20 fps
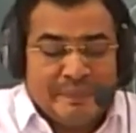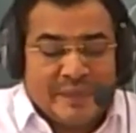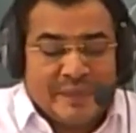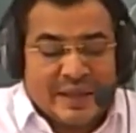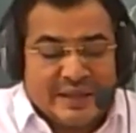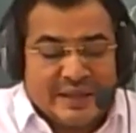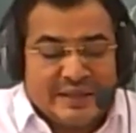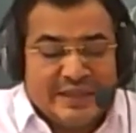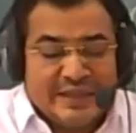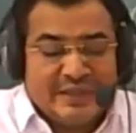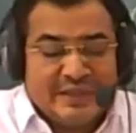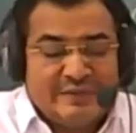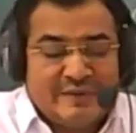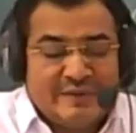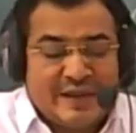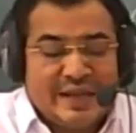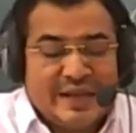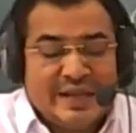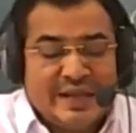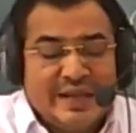in this
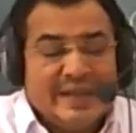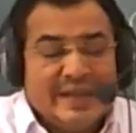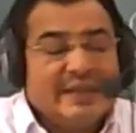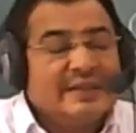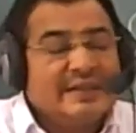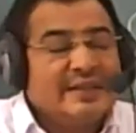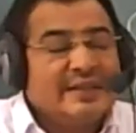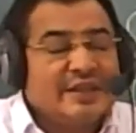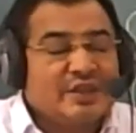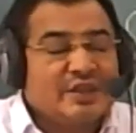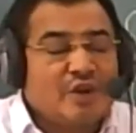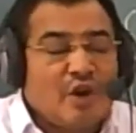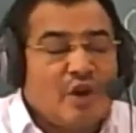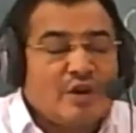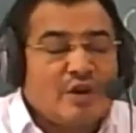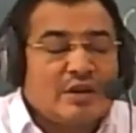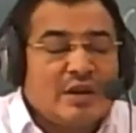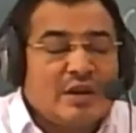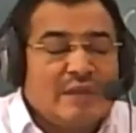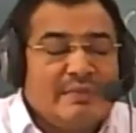way, the
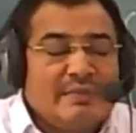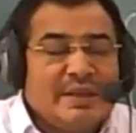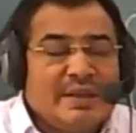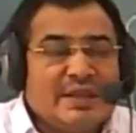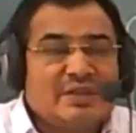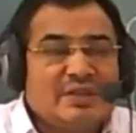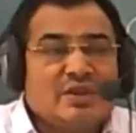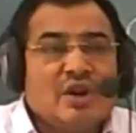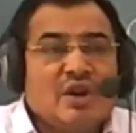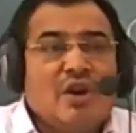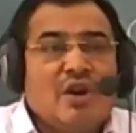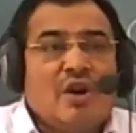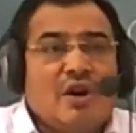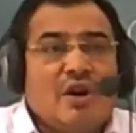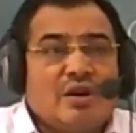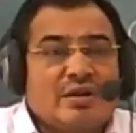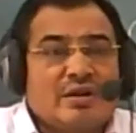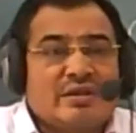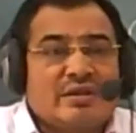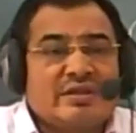shortcomings
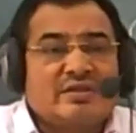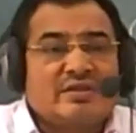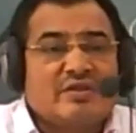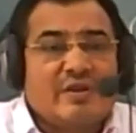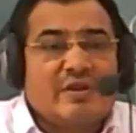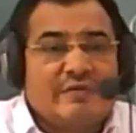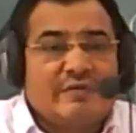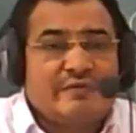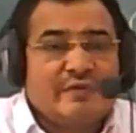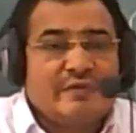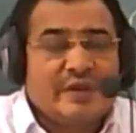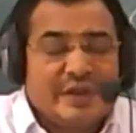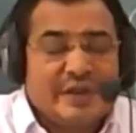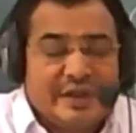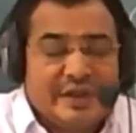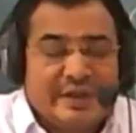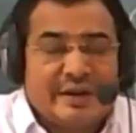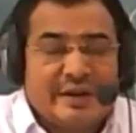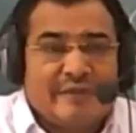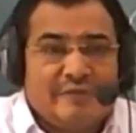or risk of
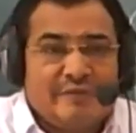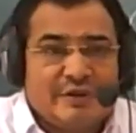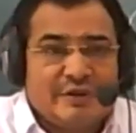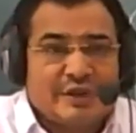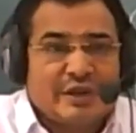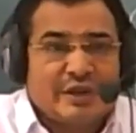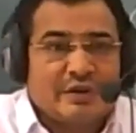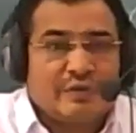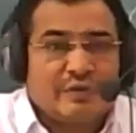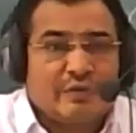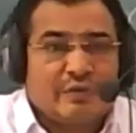green revolution